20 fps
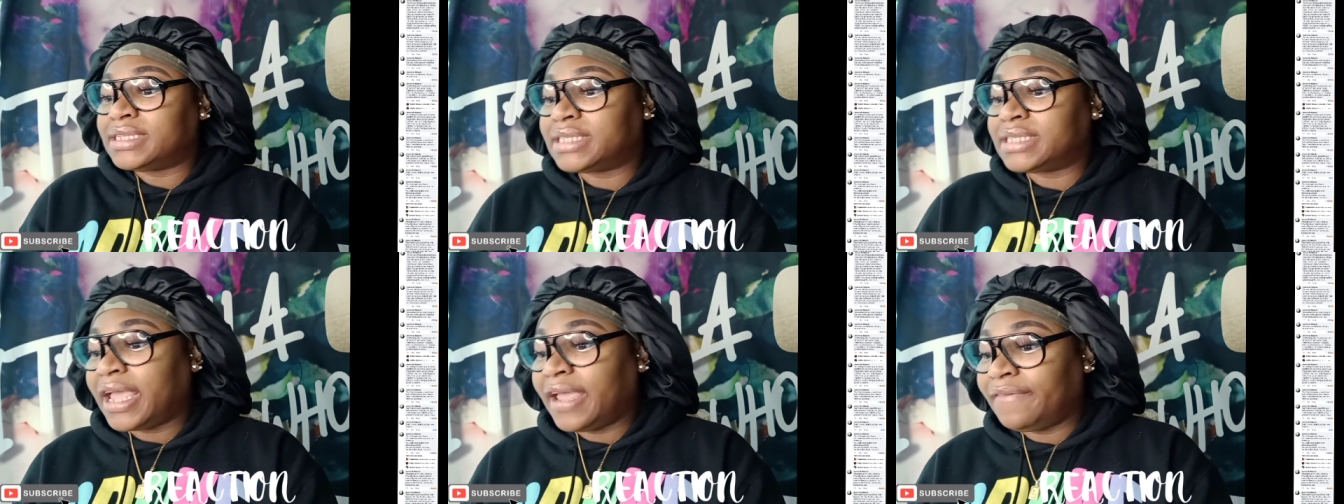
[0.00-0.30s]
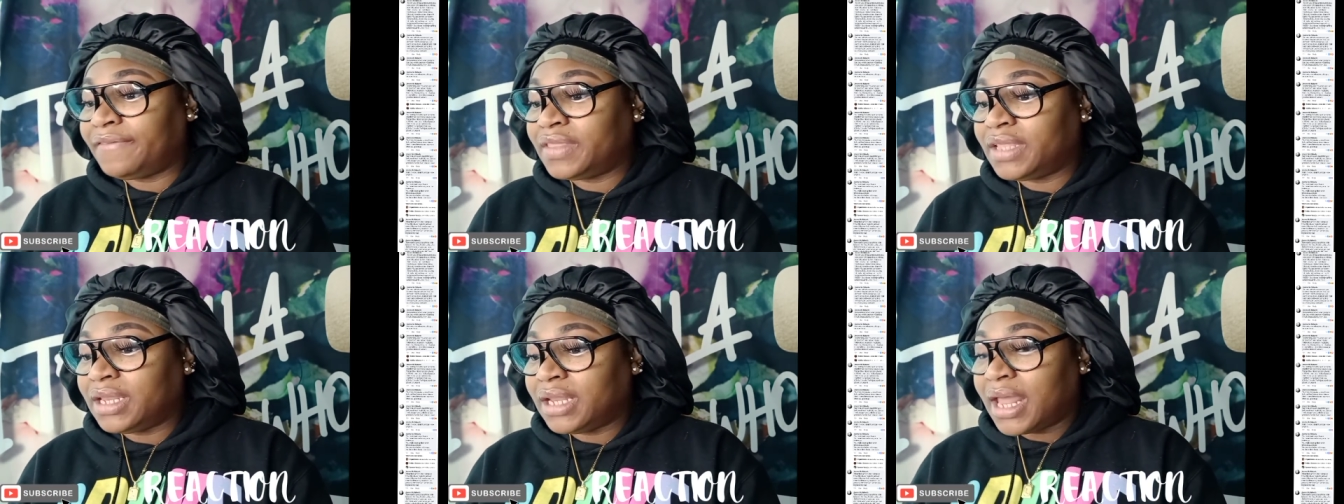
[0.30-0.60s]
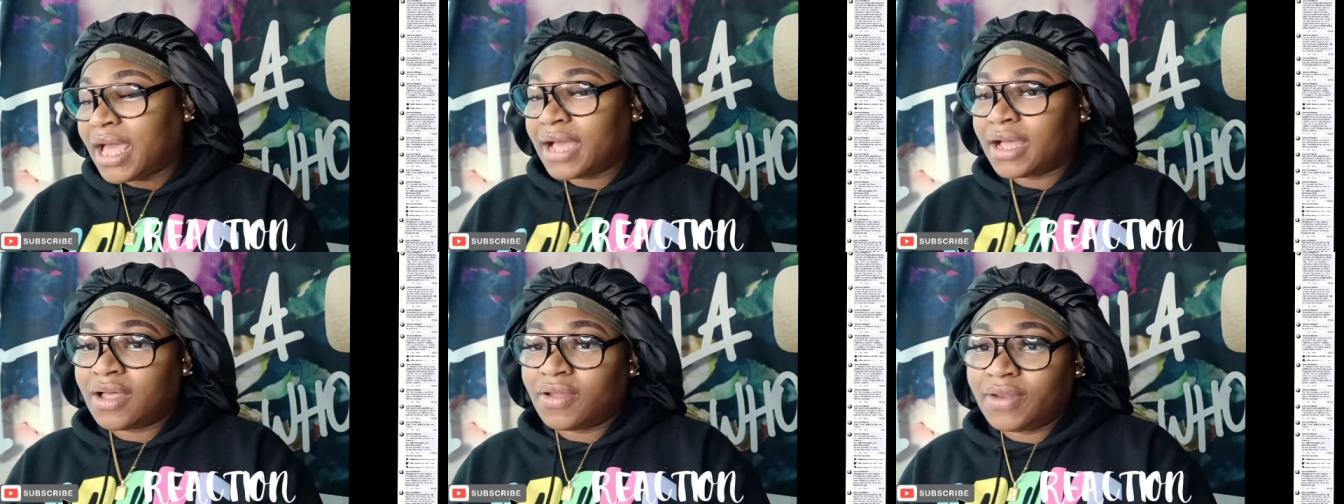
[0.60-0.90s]
safety
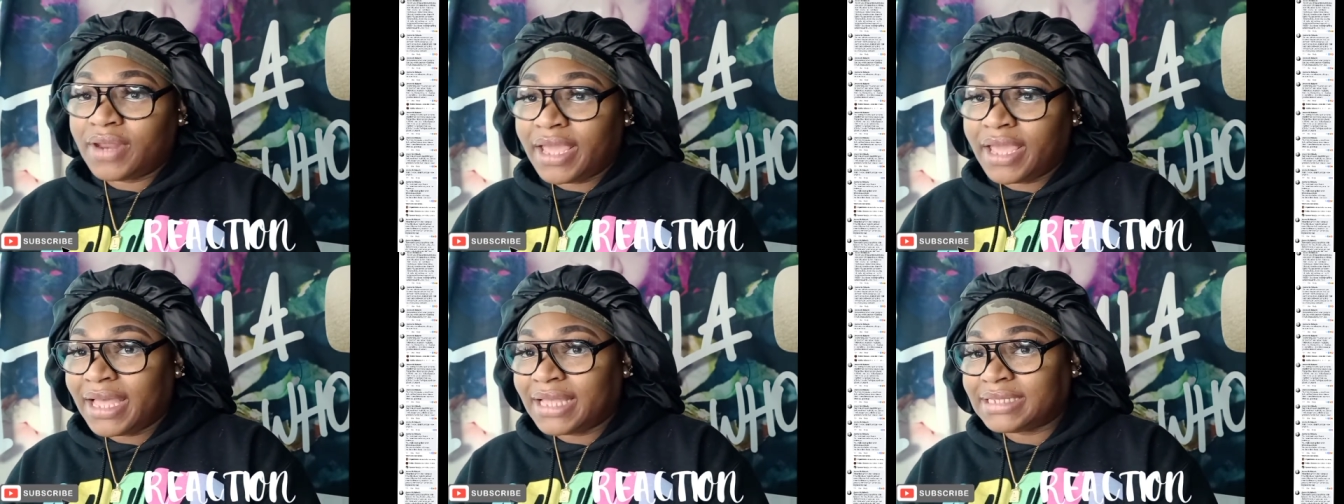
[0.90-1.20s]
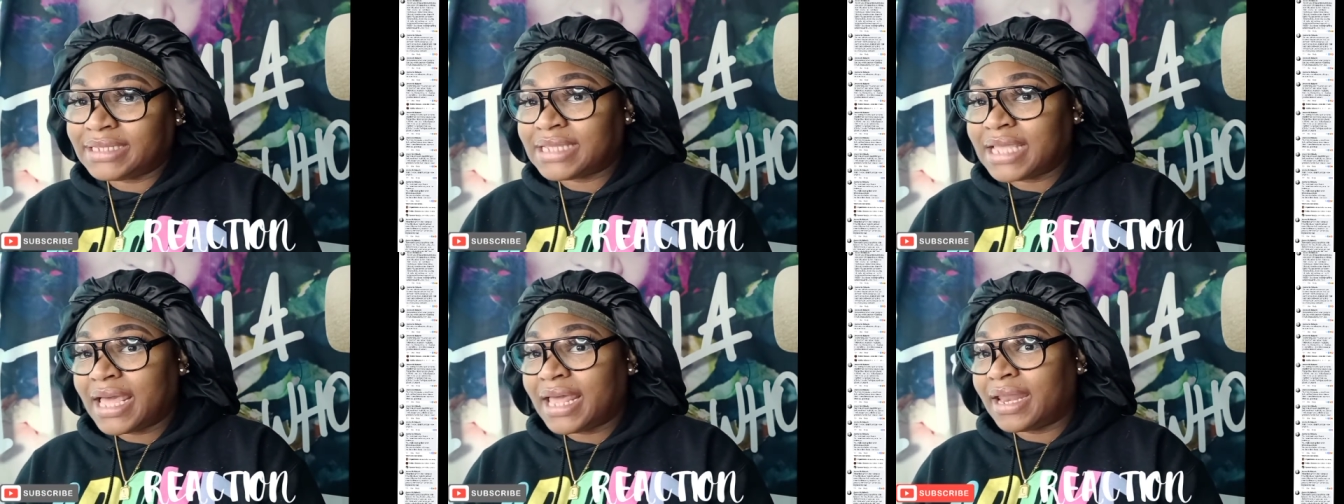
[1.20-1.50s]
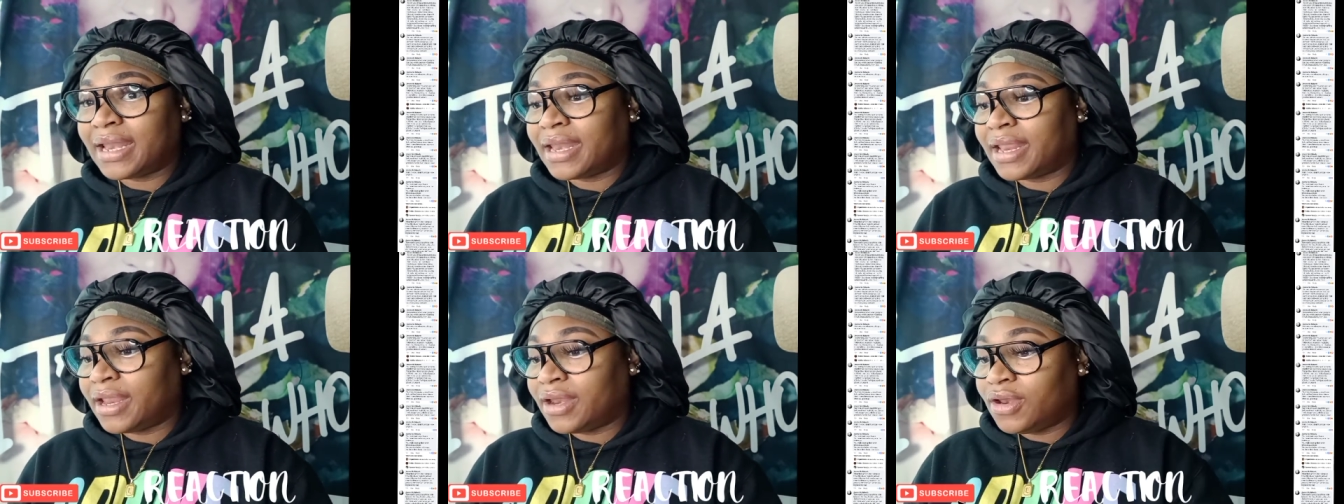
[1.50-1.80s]
lock on the outside
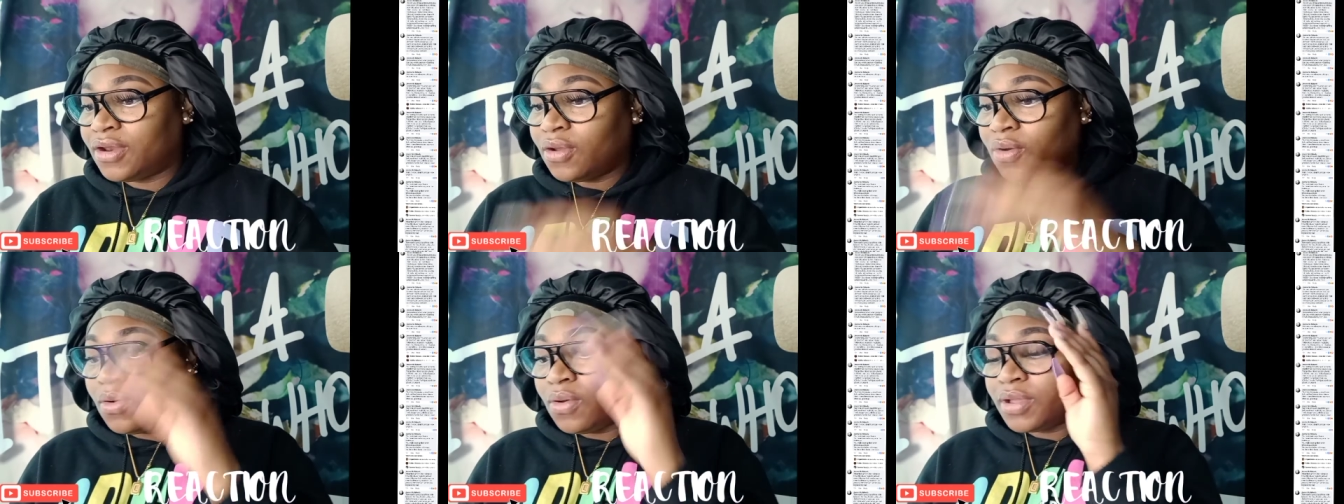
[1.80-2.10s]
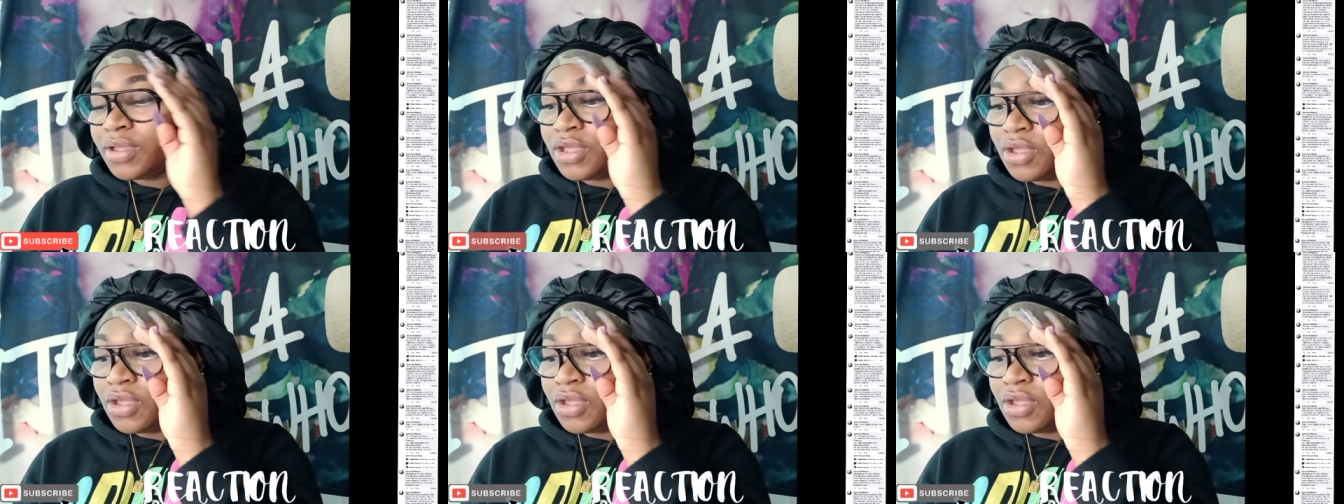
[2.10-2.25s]
of that door.